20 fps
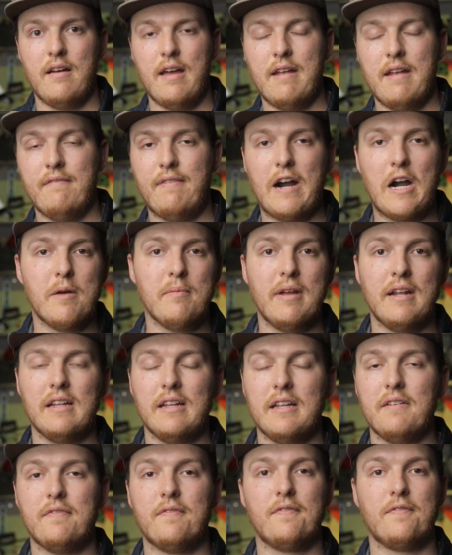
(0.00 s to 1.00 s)

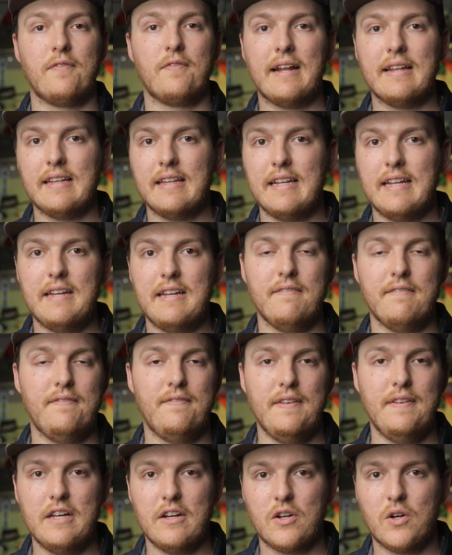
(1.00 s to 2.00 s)
environmentally friendly
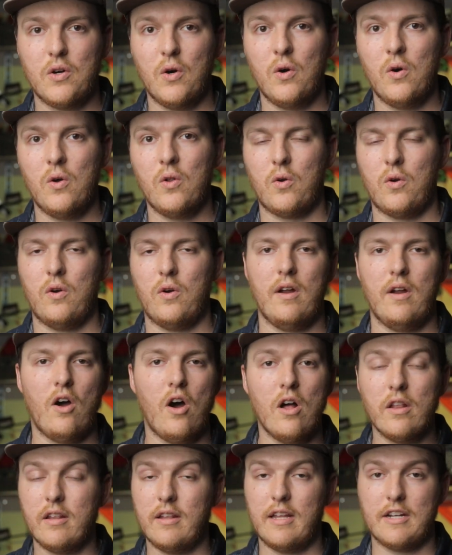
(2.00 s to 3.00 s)
vehicle, or
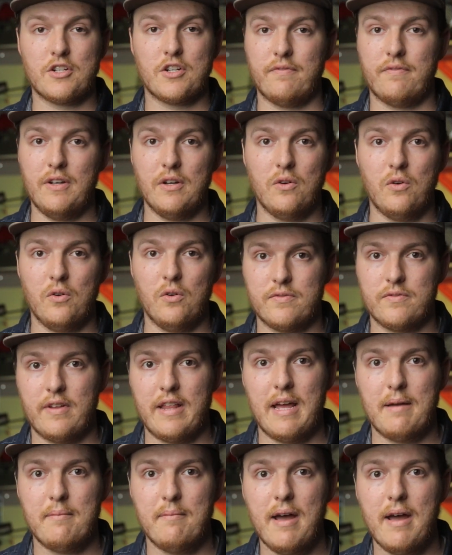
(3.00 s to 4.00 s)
all electric vehicles for
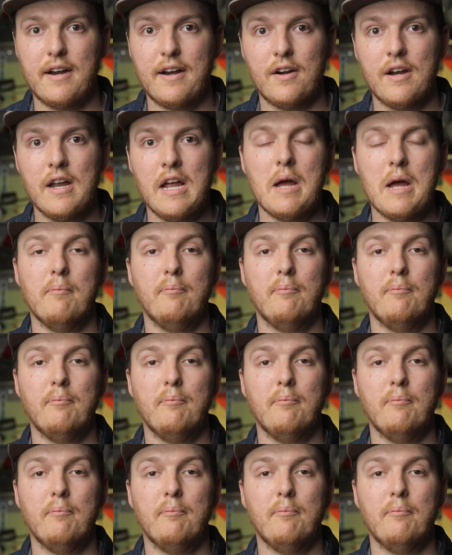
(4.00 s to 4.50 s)
that matter.